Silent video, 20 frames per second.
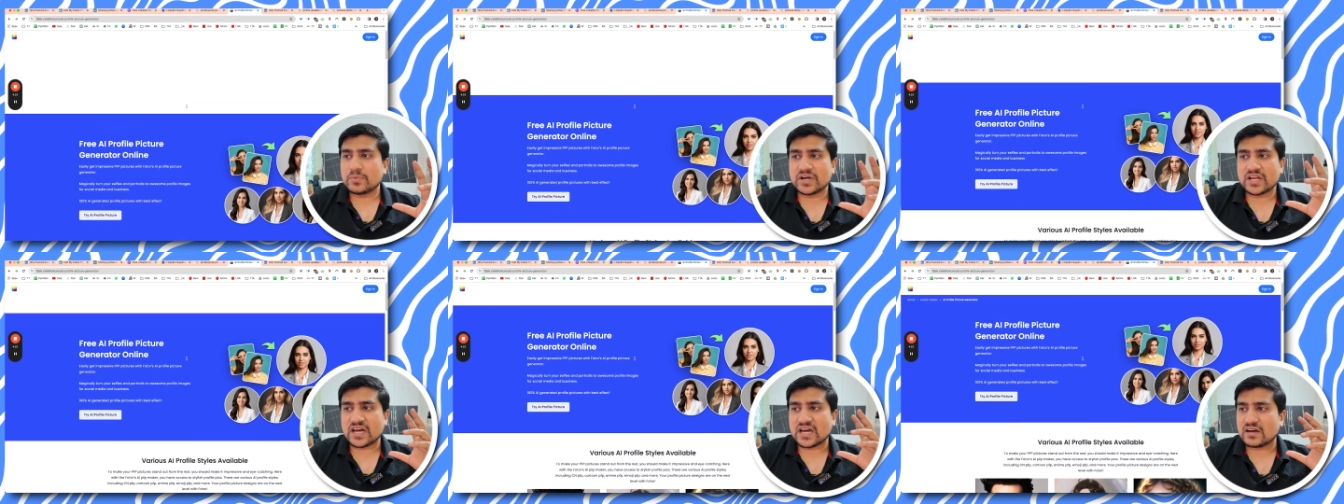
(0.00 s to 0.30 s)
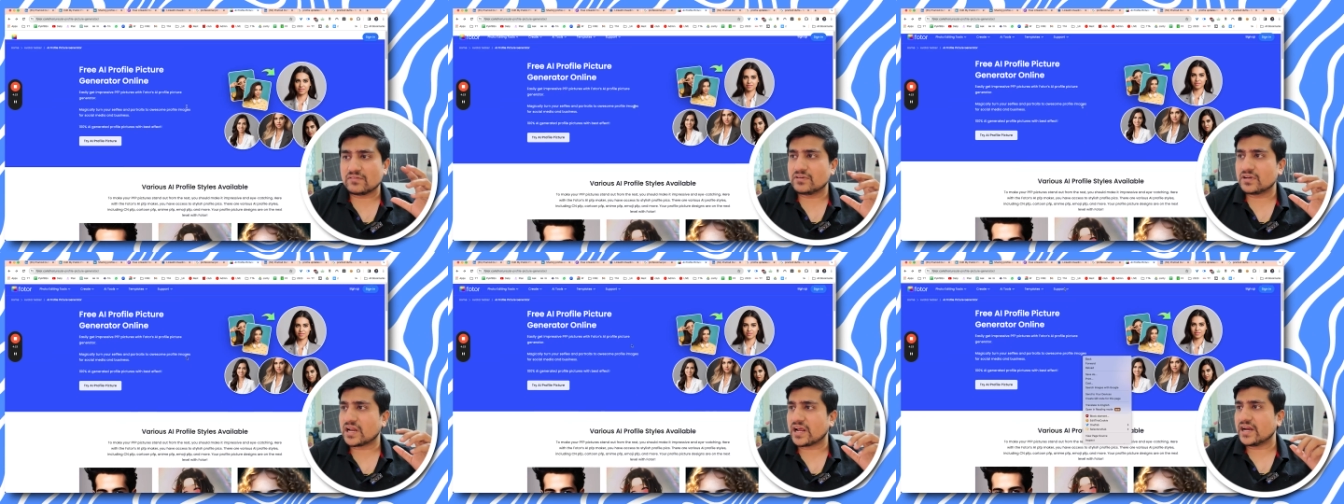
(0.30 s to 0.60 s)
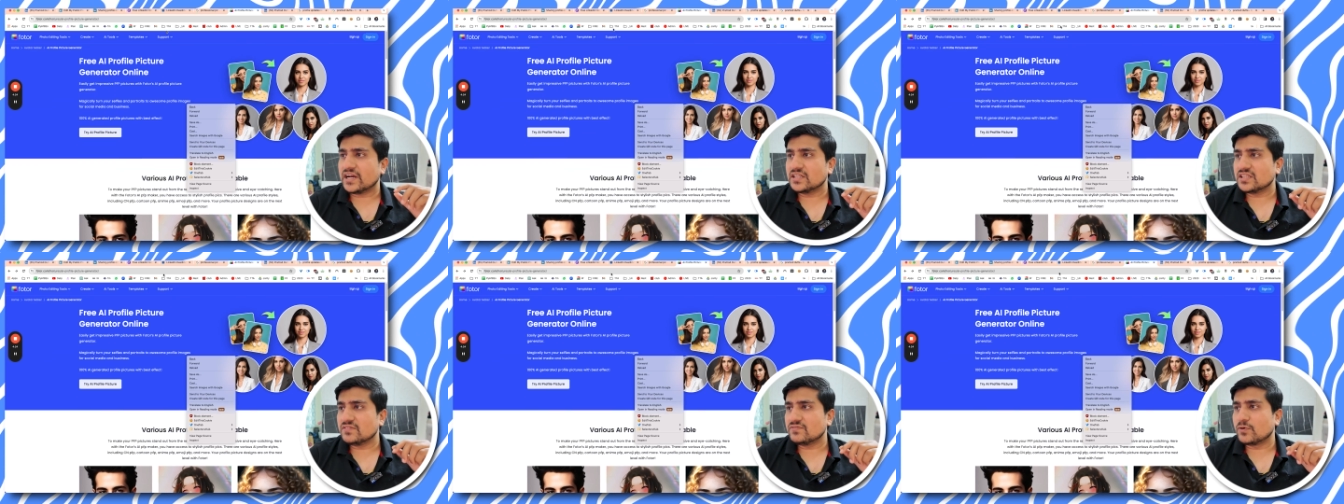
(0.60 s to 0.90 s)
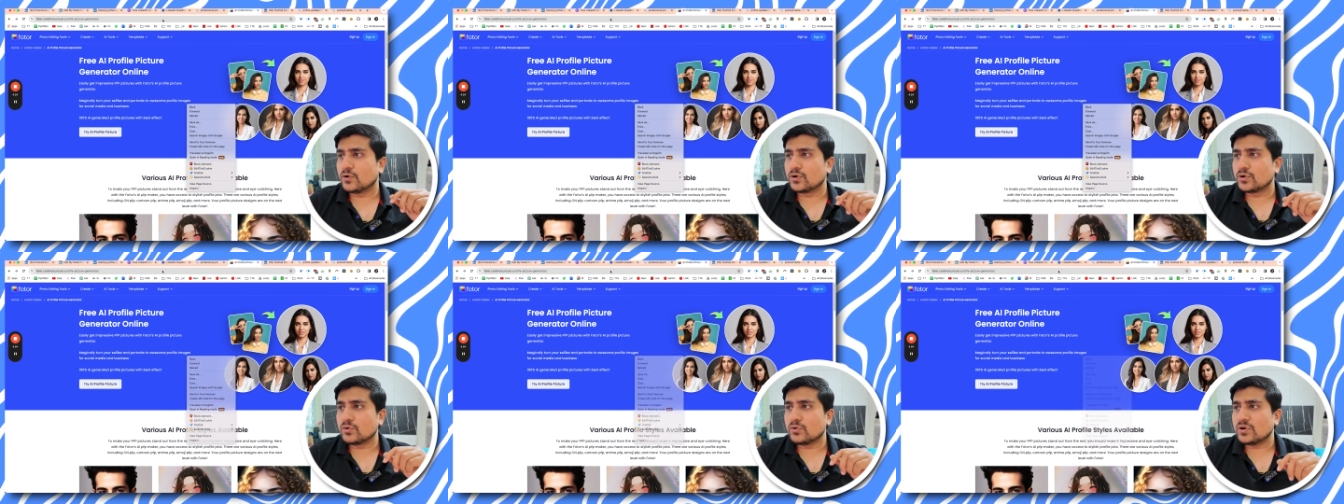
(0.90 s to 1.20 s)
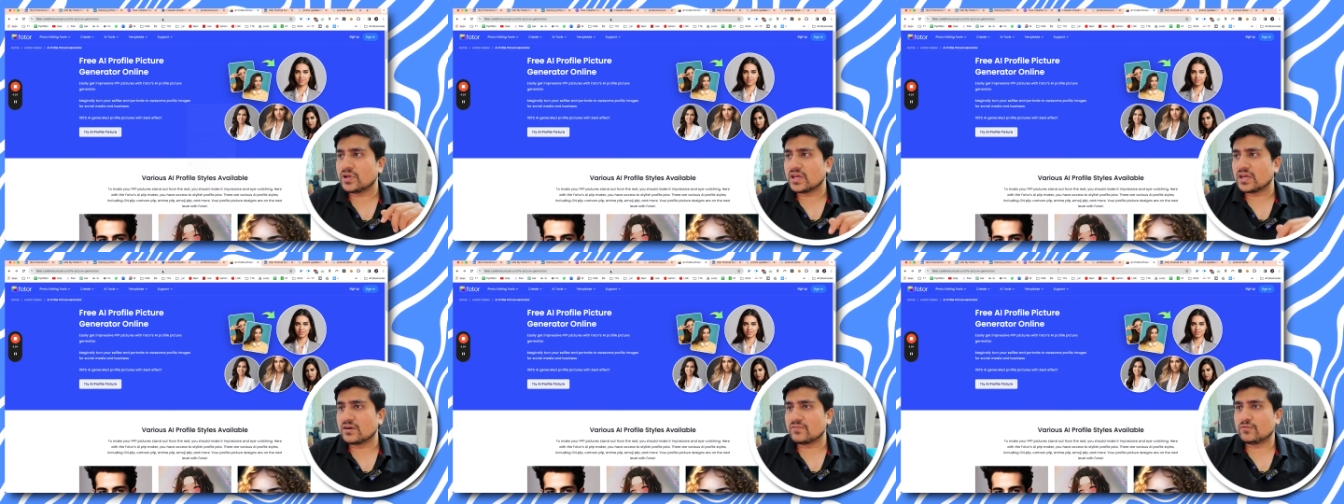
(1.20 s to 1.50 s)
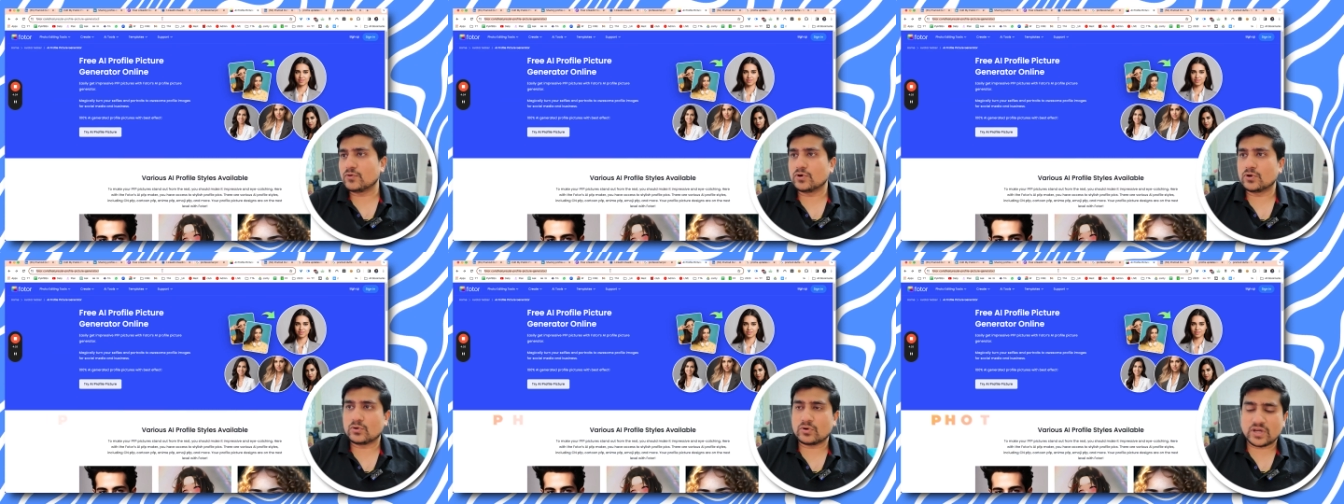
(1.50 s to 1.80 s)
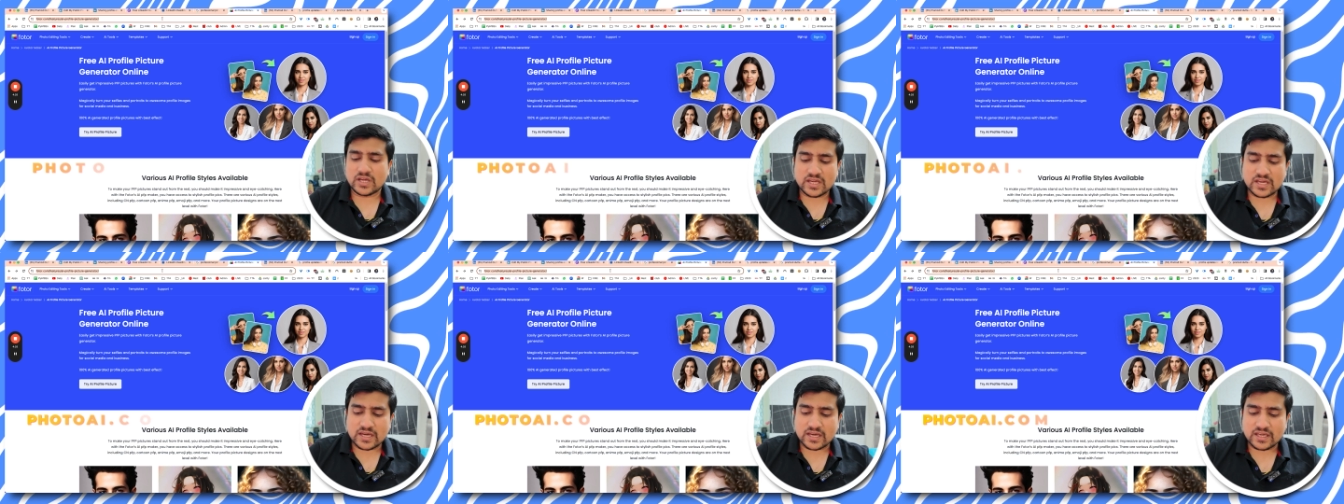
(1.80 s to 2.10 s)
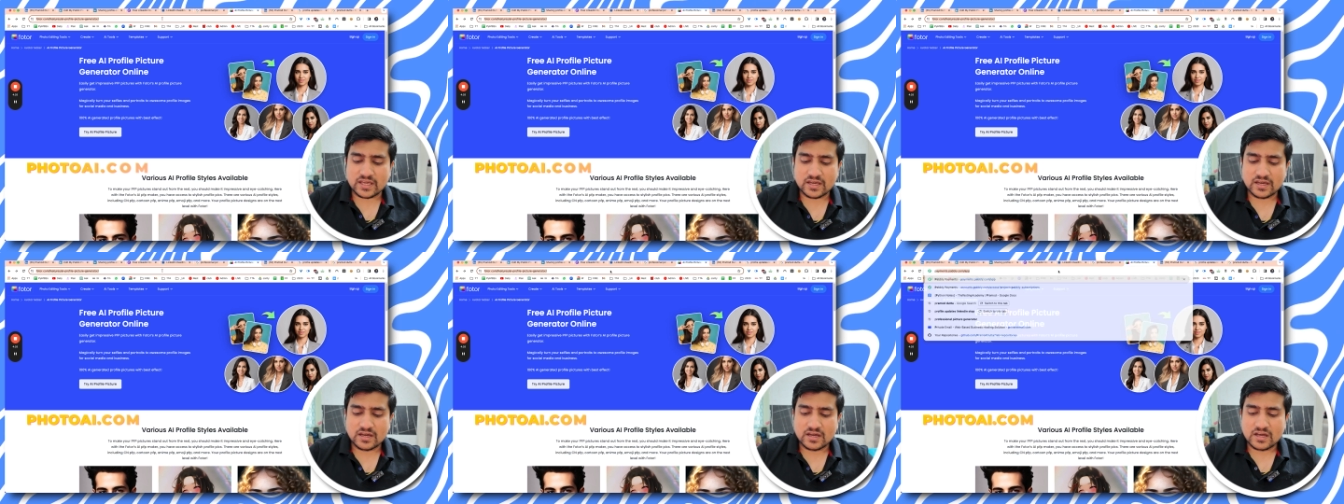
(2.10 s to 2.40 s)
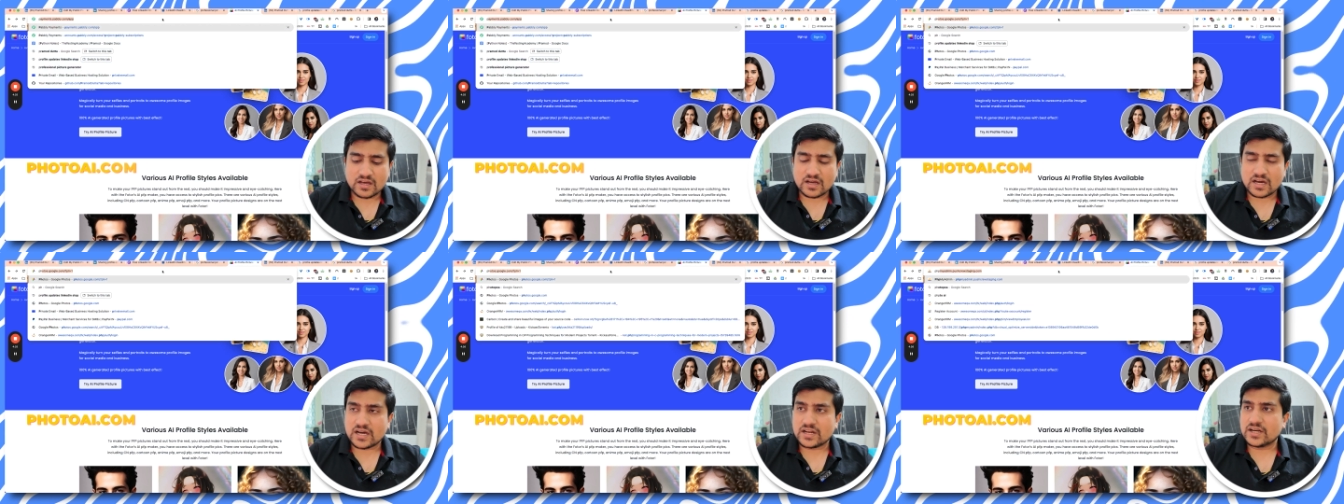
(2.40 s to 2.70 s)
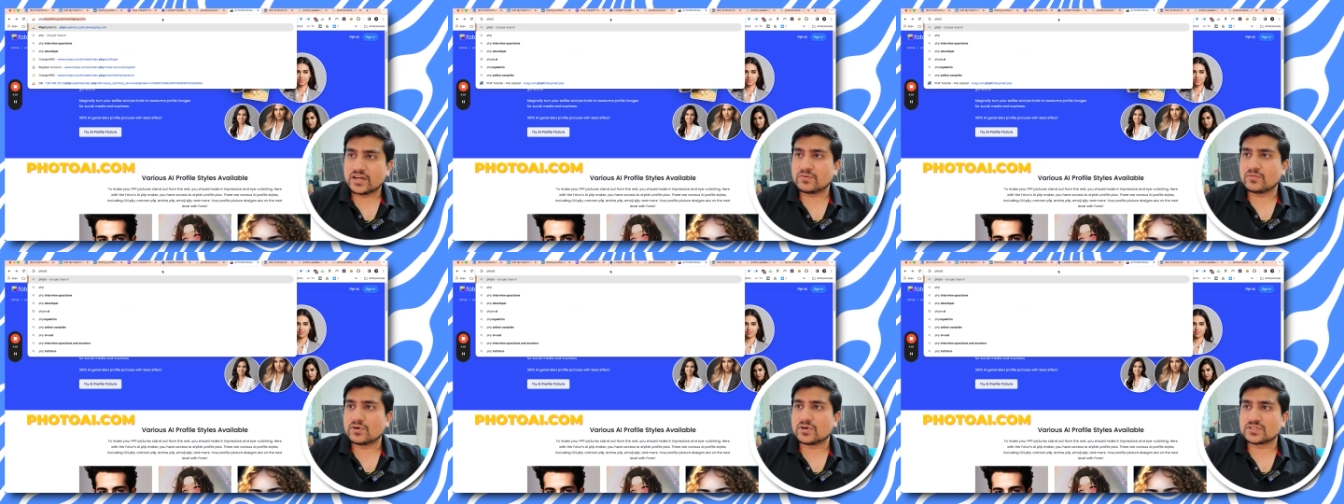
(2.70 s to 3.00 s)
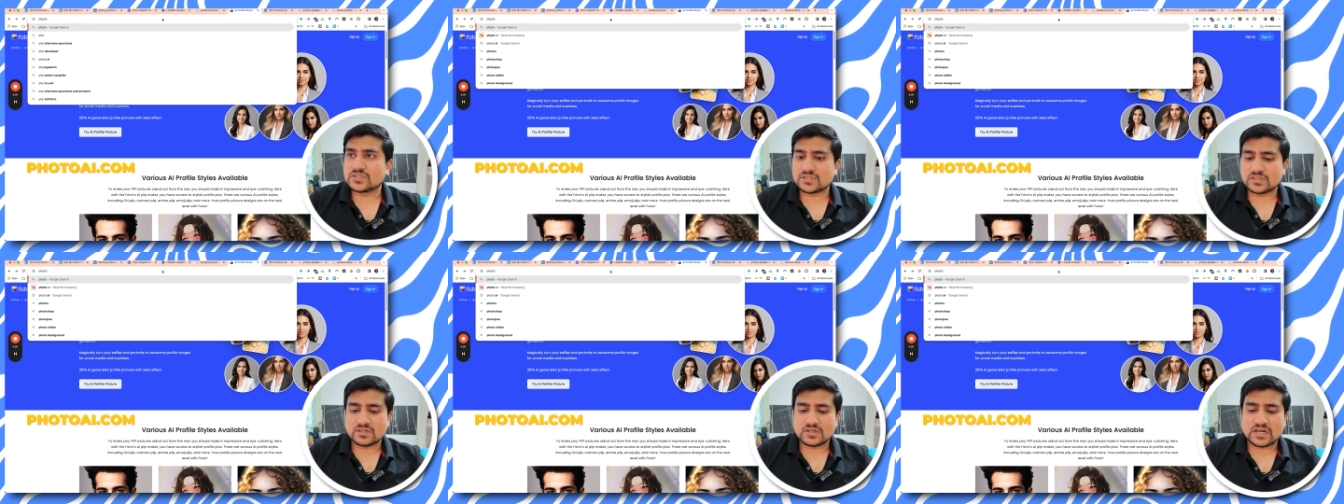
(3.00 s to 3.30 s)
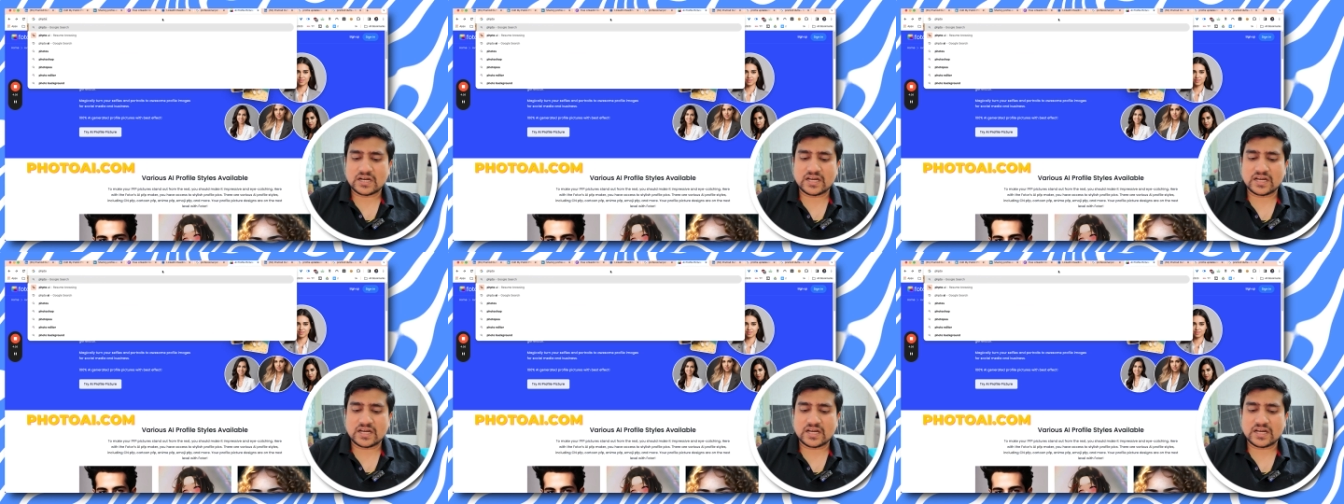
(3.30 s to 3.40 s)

it, but I have tried the photo photo A I and it works.